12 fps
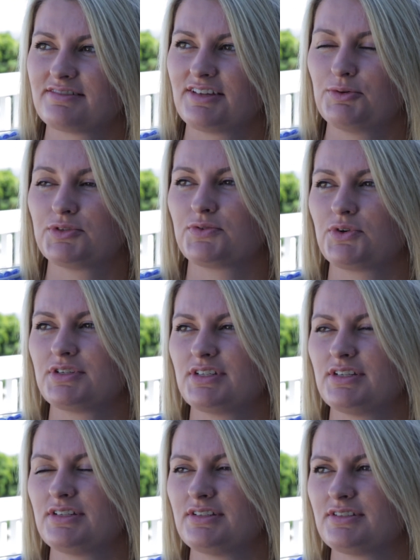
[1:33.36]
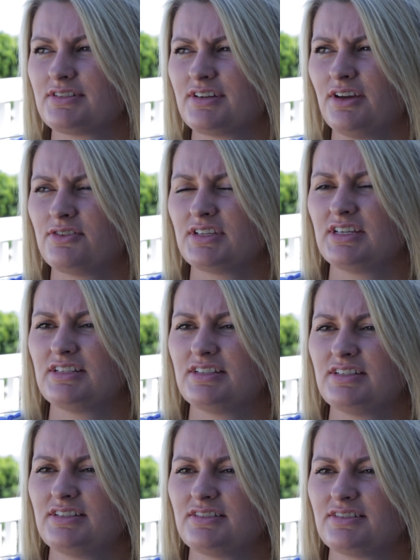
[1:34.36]
he was 14, I was
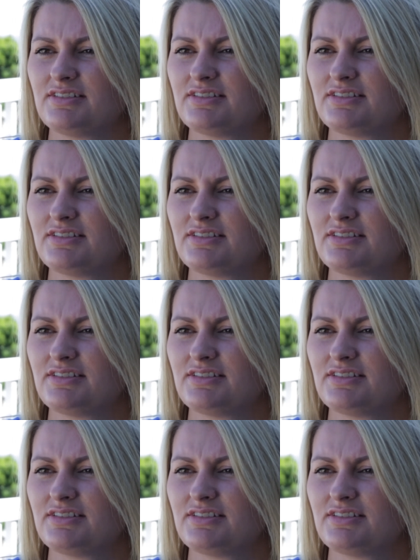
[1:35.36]
18.